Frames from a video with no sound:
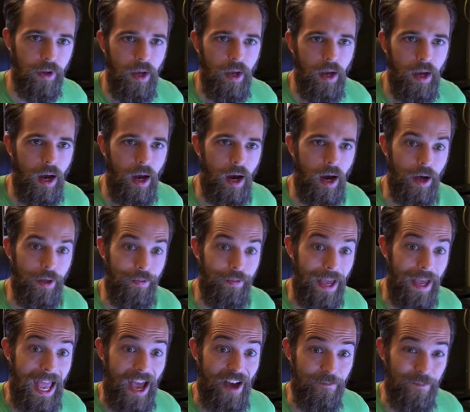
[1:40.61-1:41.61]
uh, they
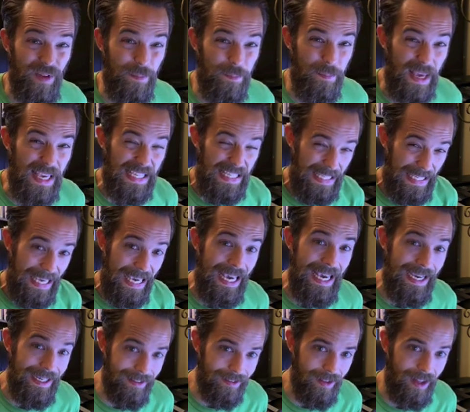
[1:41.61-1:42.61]
have been making
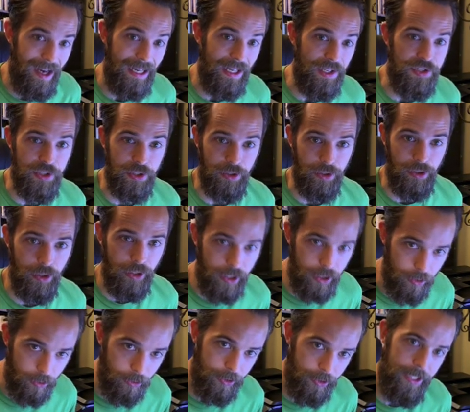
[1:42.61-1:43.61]
headlines
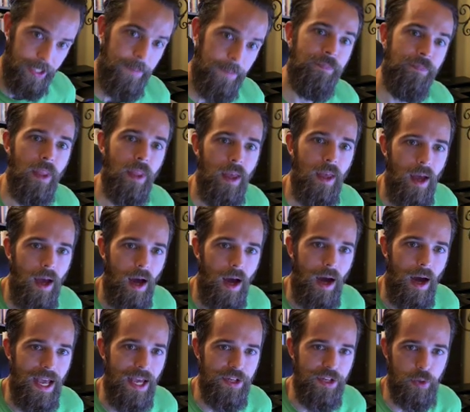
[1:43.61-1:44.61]
literally uh,
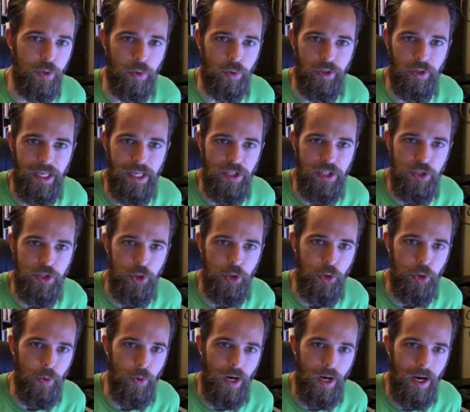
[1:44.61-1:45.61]
as it relates to
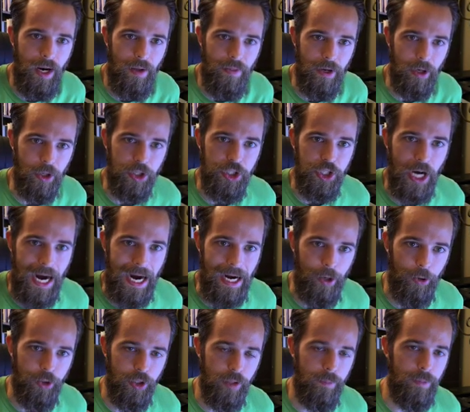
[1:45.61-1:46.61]
uh, their
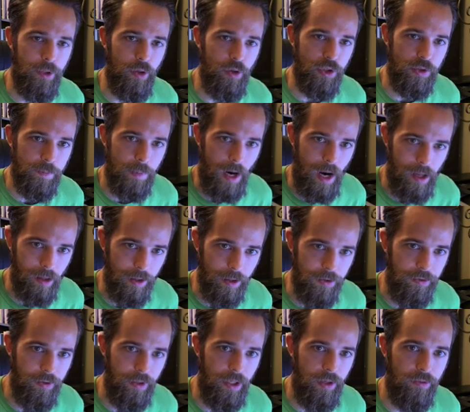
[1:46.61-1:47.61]
child abuse
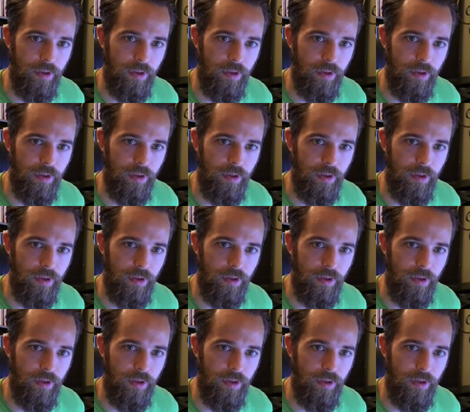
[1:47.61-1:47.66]
policies.